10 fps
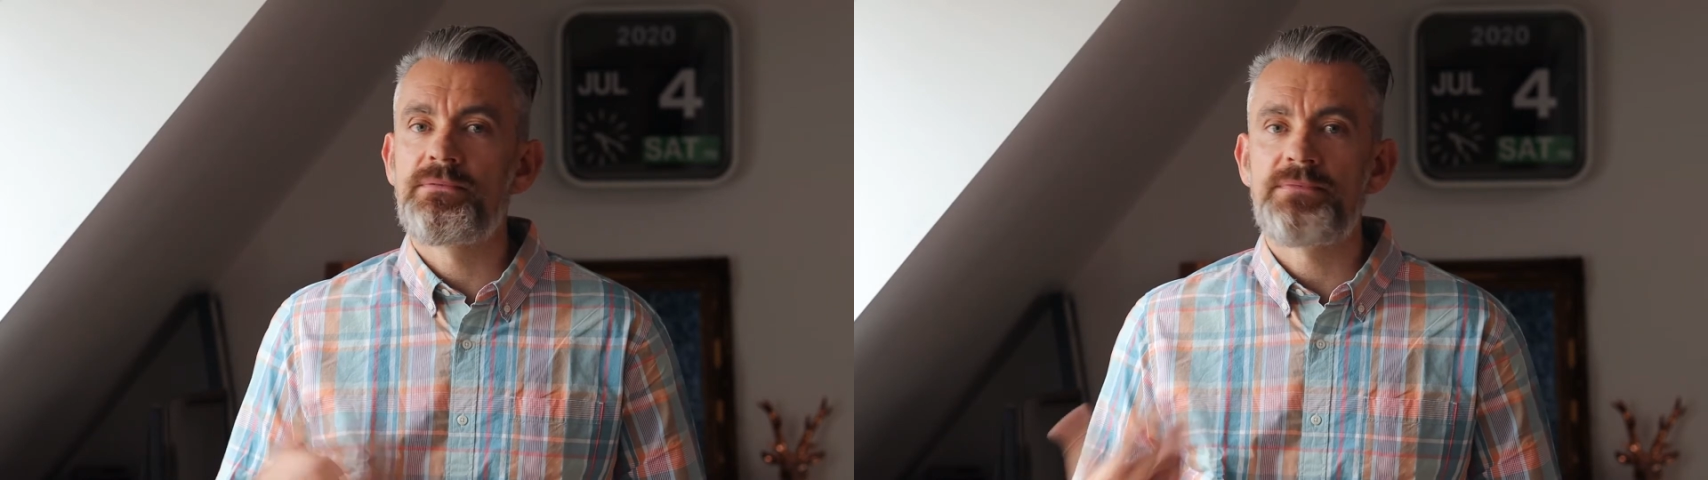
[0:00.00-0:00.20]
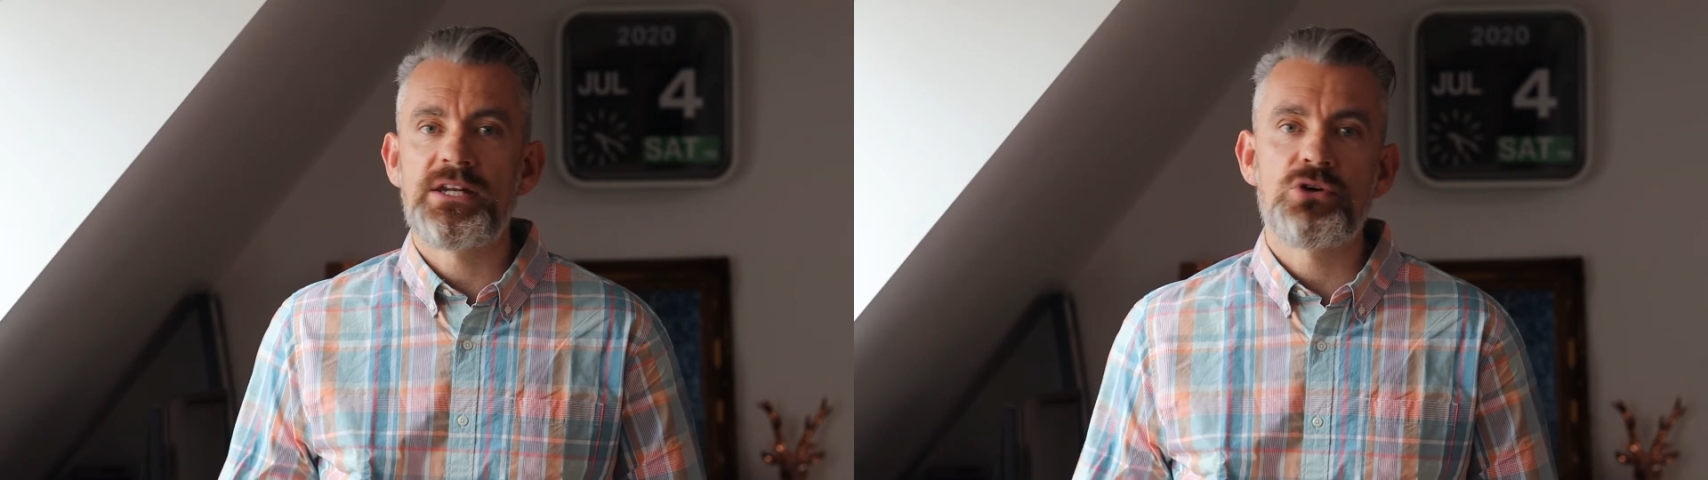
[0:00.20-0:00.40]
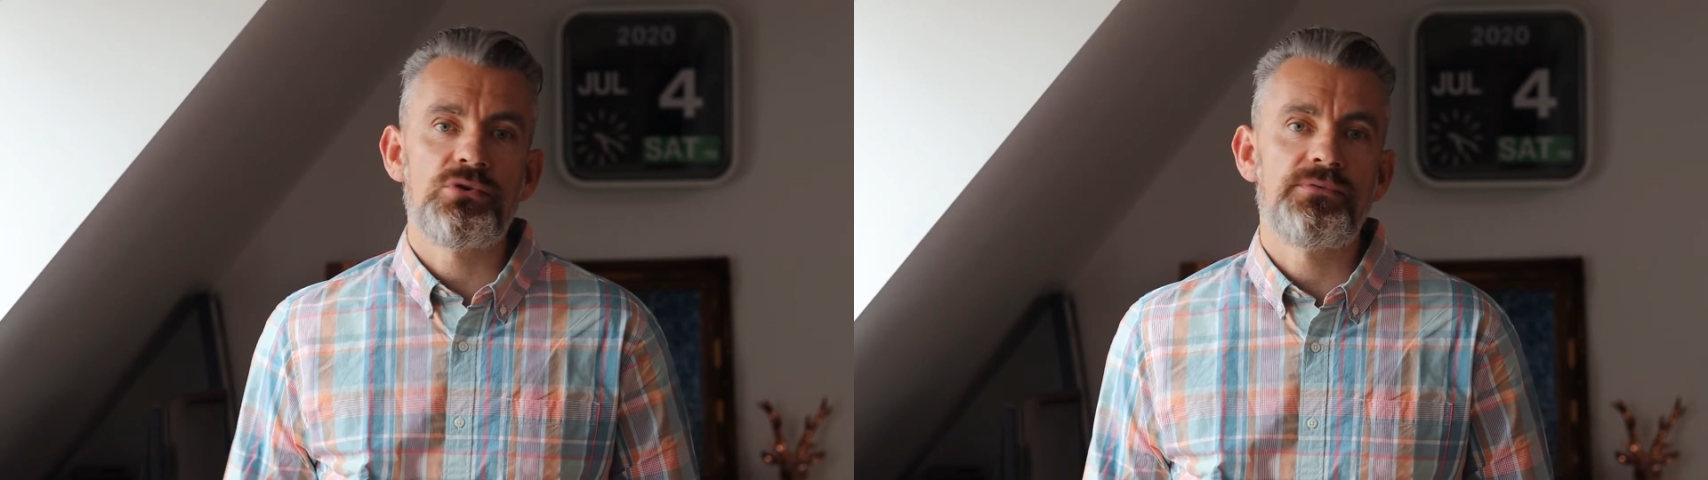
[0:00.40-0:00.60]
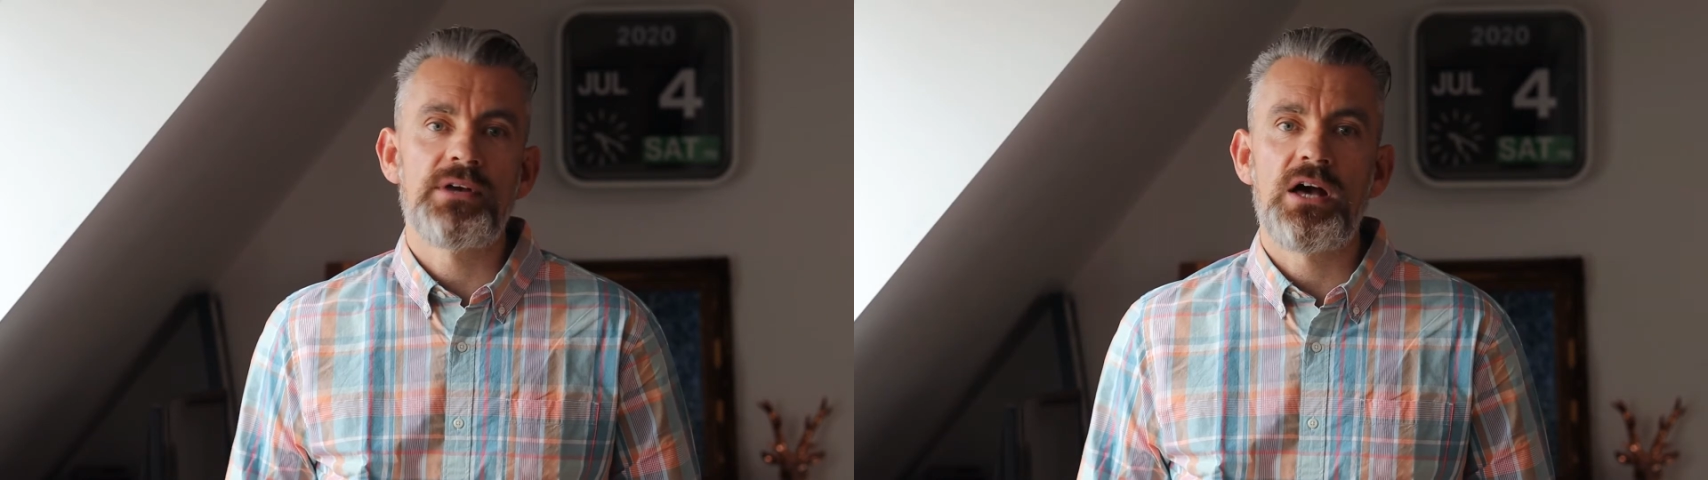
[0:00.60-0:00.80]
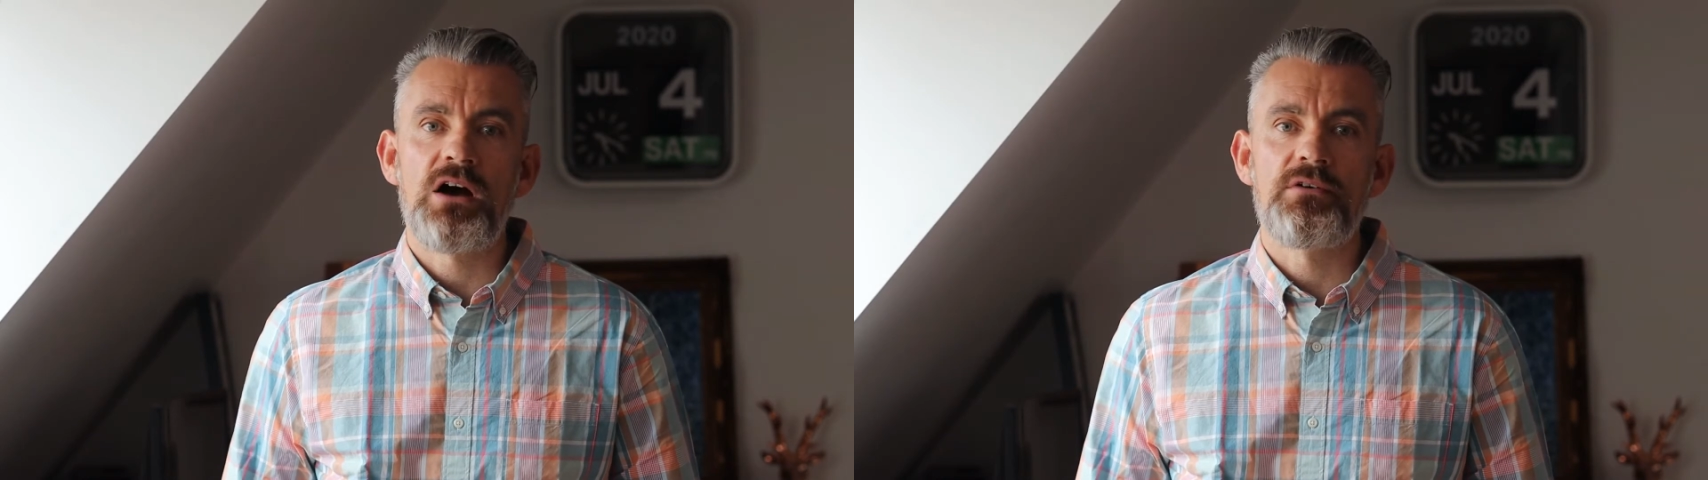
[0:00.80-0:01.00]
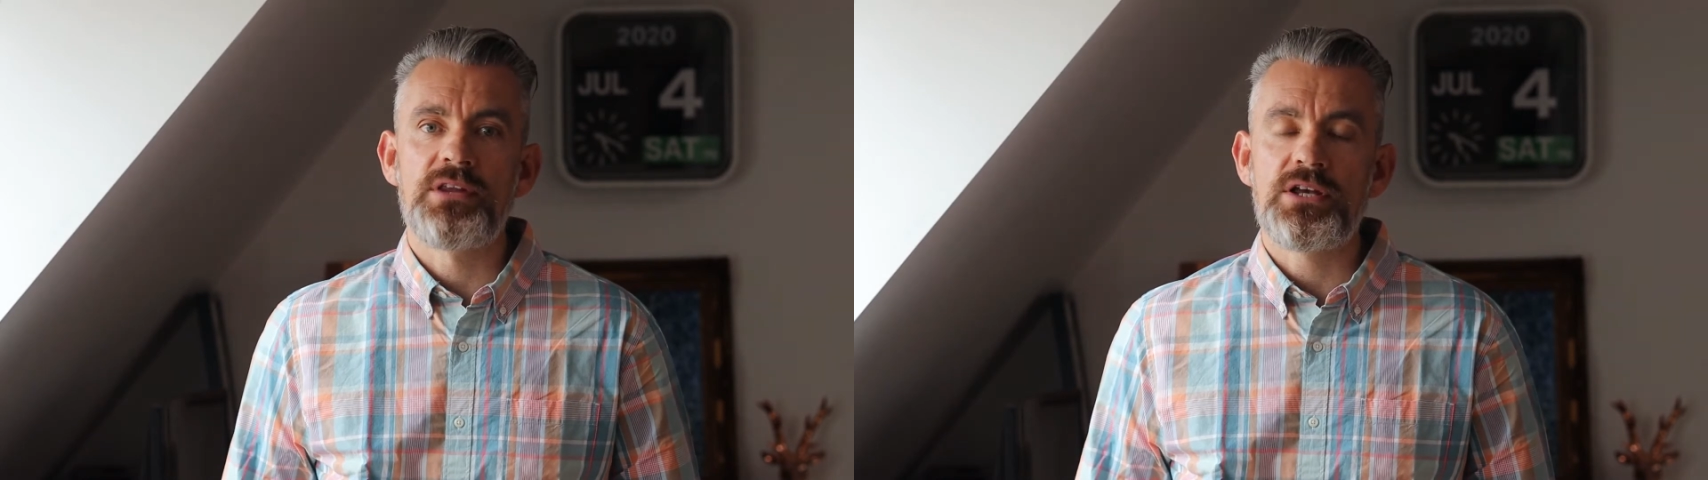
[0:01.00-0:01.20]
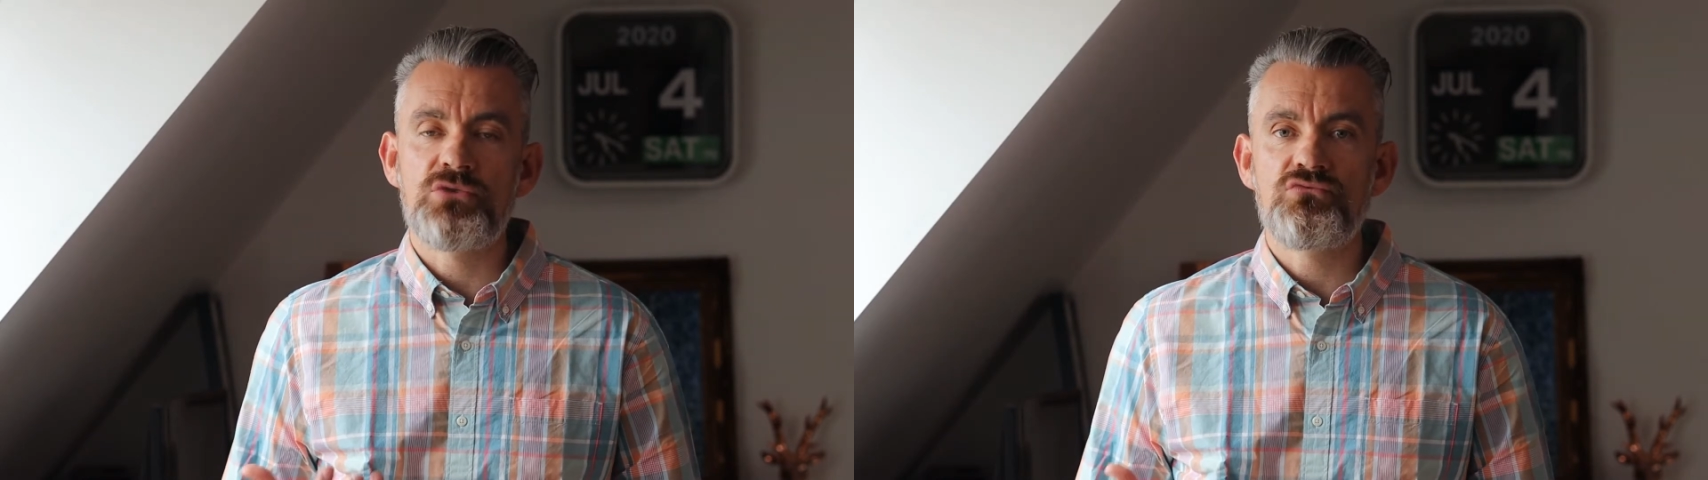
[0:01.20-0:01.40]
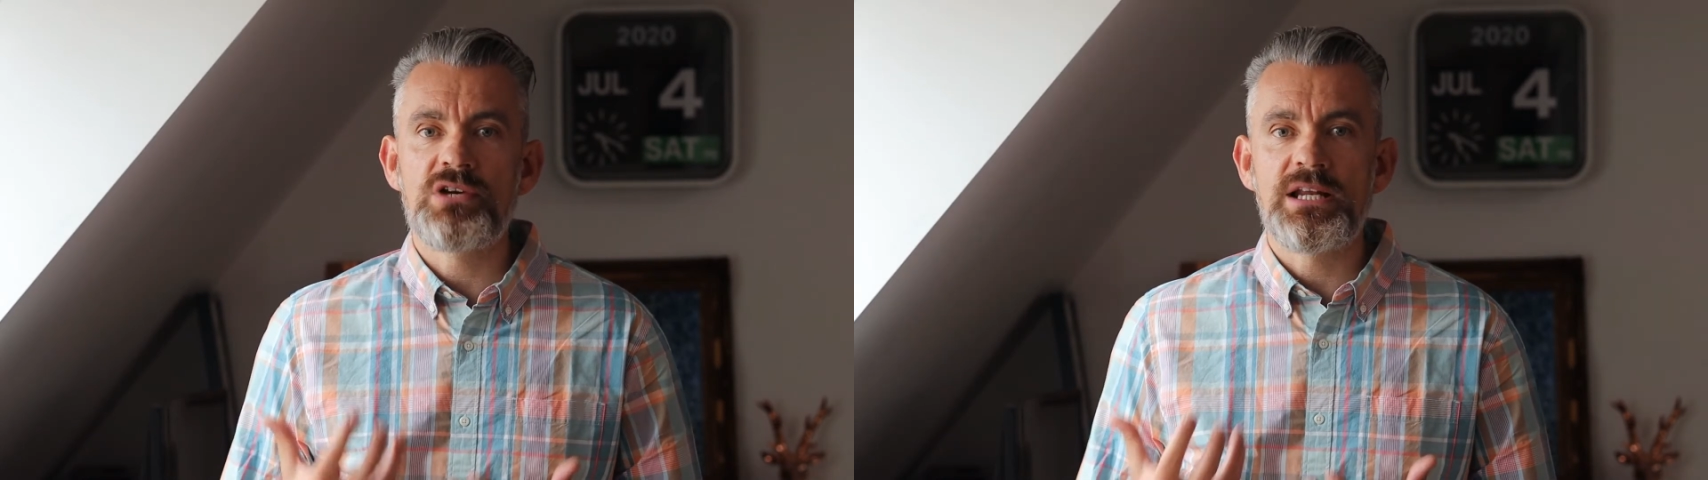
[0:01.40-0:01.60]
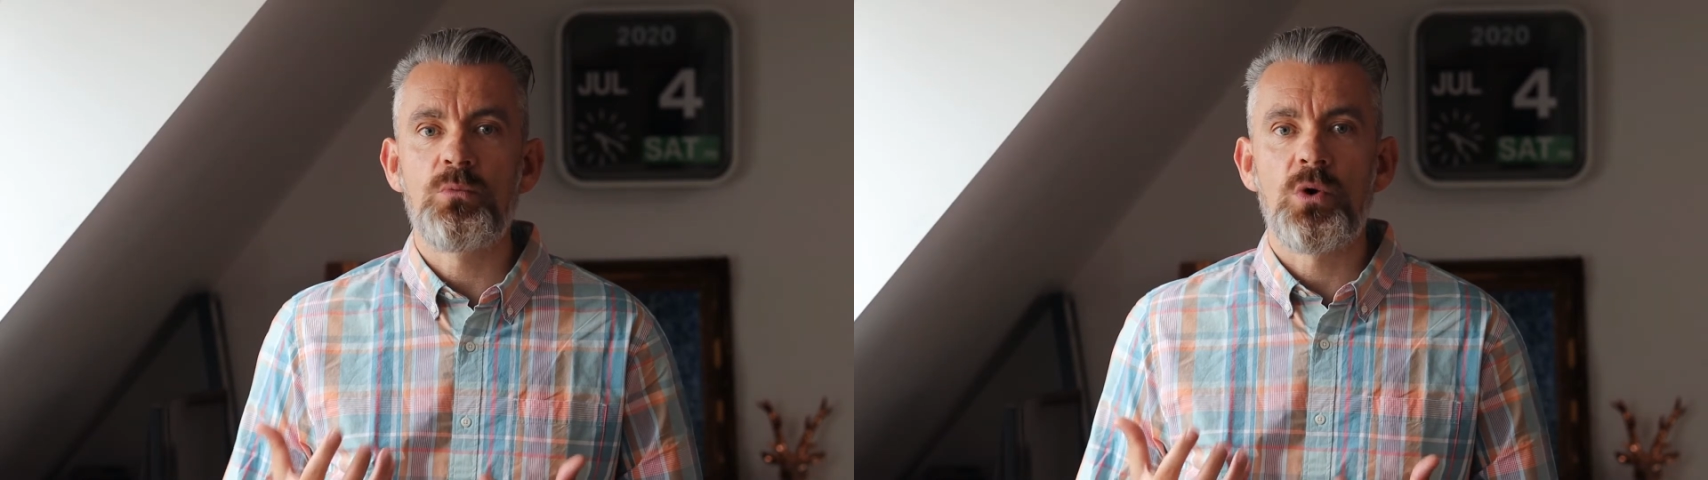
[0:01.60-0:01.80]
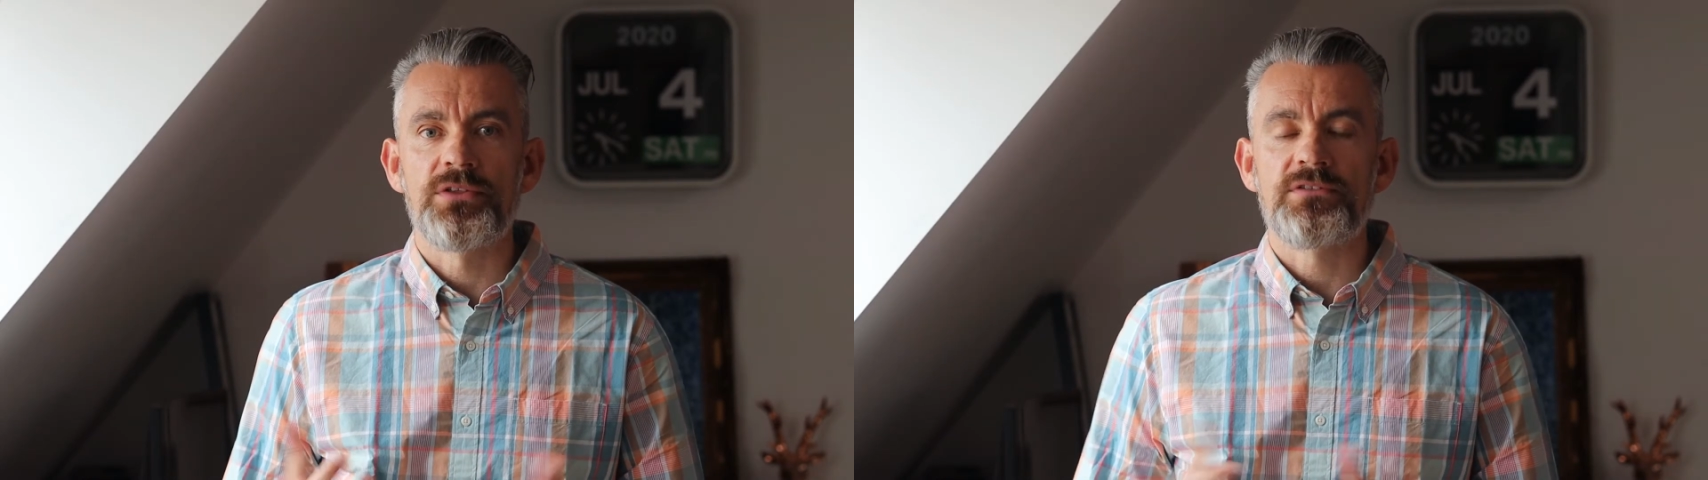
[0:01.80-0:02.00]
and videography are and that you really
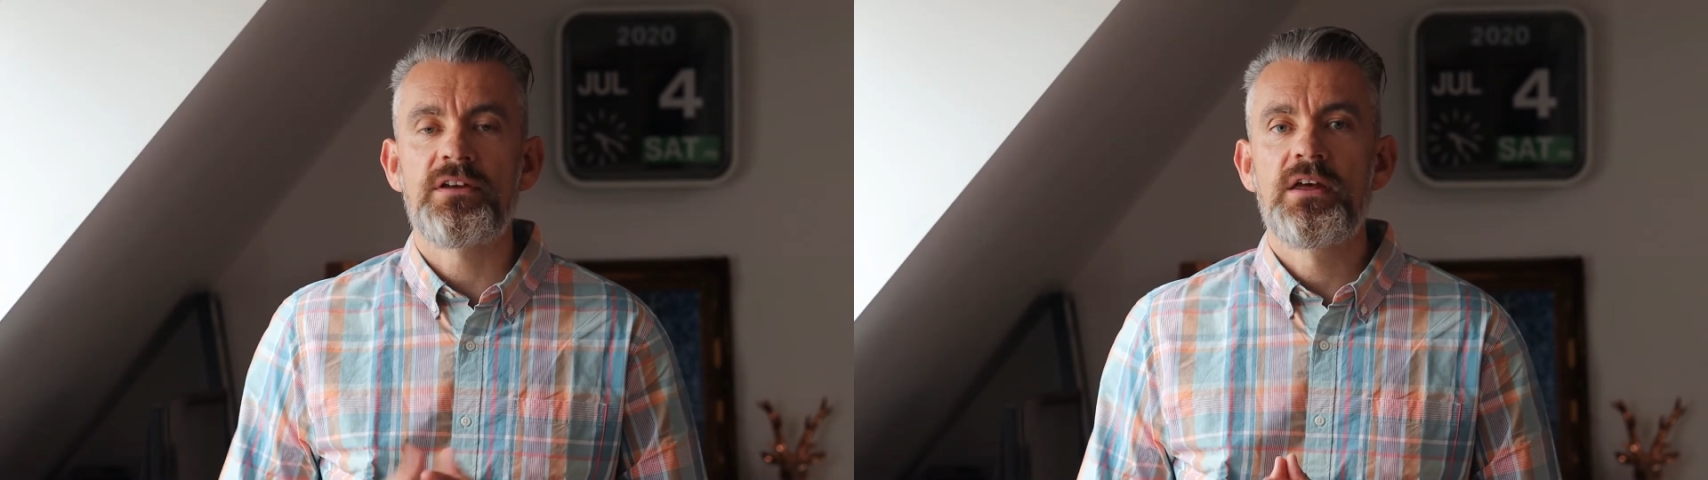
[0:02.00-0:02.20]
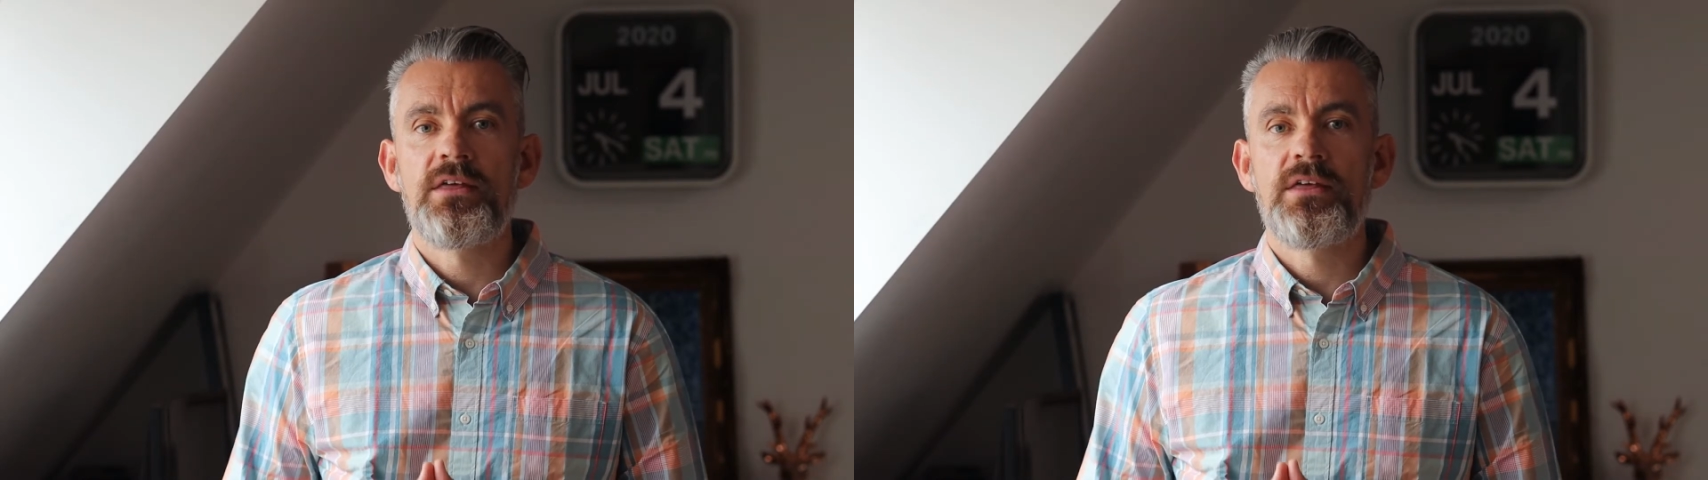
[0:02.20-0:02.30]
want